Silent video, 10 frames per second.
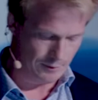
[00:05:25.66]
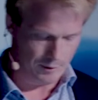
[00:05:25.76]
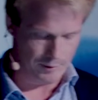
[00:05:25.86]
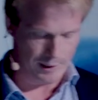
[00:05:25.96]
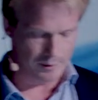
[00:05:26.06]
we
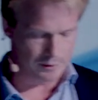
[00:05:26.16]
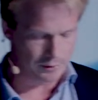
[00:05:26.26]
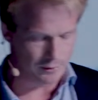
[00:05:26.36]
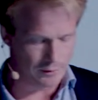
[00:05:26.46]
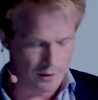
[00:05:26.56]
were able
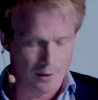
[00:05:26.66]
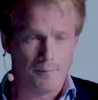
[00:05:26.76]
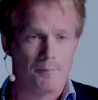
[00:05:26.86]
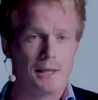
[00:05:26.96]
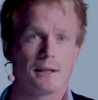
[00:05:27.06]
to
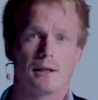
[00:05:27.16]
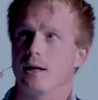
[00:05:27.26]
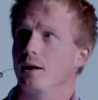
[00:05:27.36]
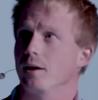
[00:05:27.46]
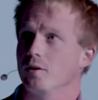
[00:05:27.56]
make an
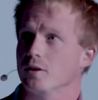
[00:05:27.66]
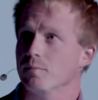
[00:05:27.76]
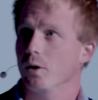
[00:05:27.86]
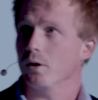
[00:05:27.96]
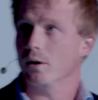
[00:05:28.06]
analytics
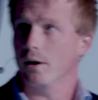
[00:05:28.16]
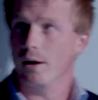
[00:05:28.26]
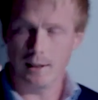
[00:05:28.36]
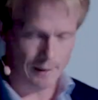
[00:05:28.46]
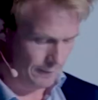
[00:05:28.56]
model
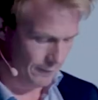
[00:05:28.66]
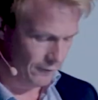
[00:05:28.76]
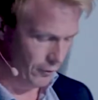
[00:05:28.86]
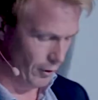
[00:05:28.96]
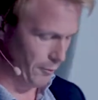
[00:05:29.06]
for